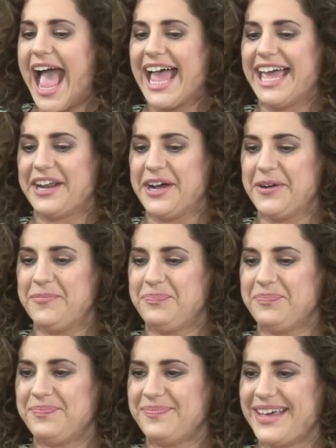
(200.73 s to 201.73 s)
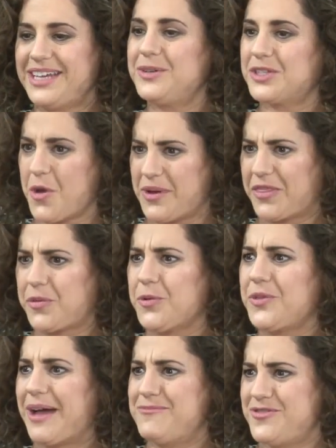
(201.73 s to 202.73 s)
And it was going through
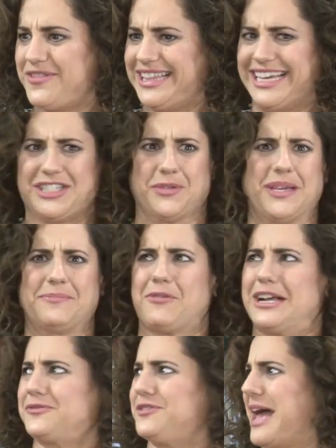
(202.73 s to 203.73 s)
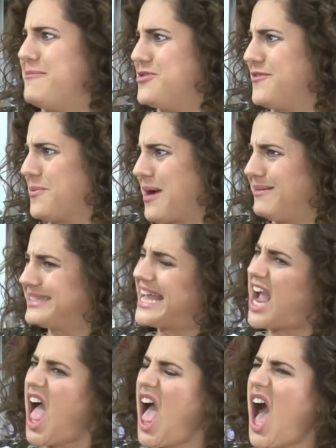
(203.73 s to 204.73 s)
that movie, like, doing press for that movie, where I was
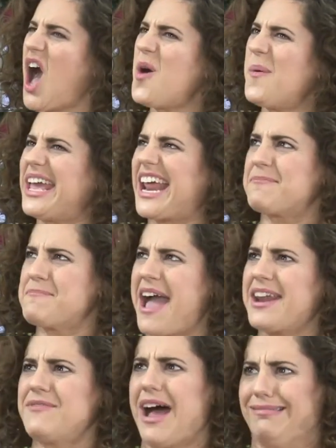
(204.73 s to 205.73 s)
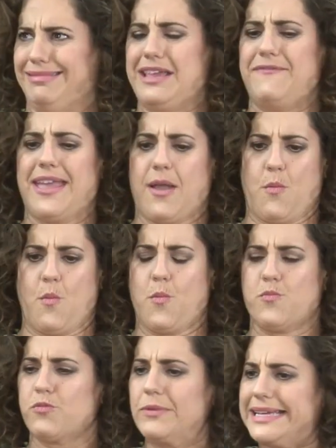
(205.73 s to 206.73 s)
like, oh wait, I'm kind of not
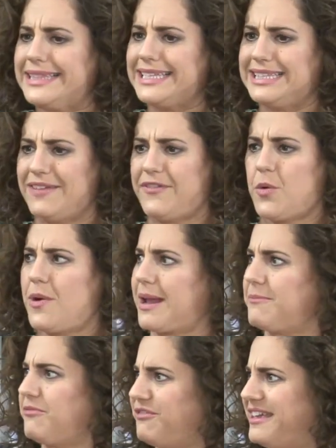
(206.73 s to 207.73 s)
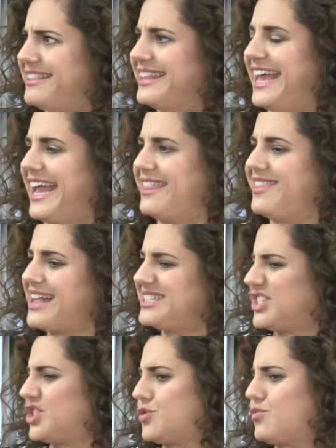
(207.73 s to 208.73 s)
really living what I'm feeling. And
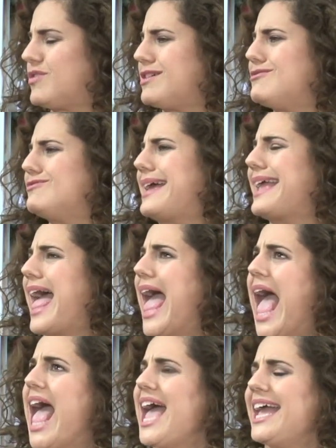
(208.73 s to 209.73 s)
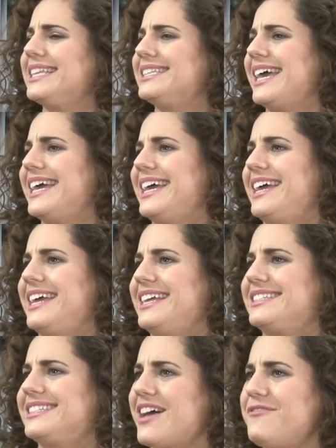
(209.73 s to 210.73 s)
that's true. Like,
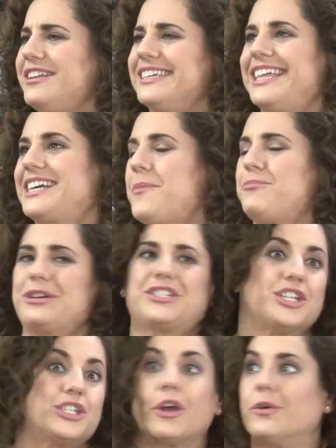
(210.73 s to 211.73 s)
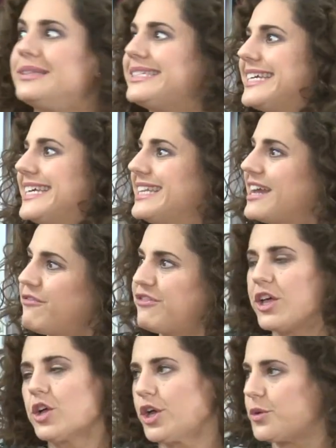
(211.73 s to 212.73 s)
it's definitely like a Bridget Jonesy, like,
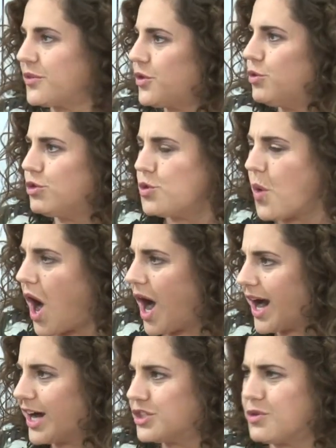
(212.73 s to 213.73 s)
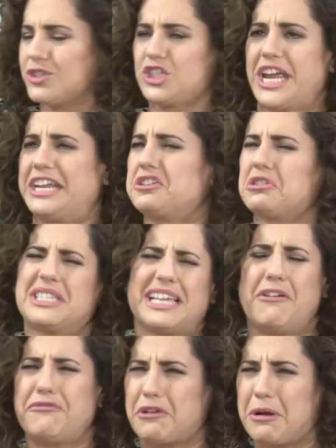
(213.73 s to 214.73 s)
feel good with who you are. Don't change
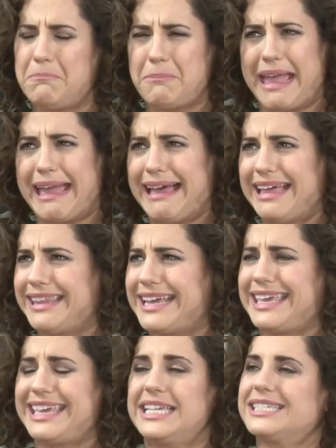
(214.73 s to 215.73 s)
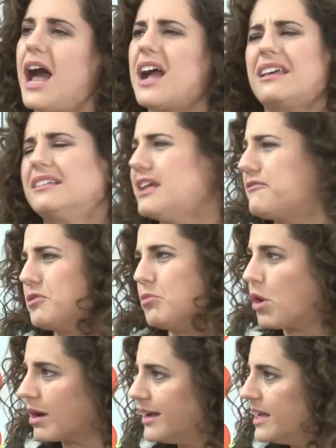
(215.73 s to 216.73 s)
yourself for a man. Like, he's not going to love you
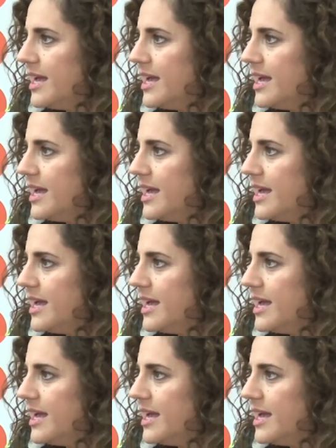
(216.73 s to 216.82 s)
more.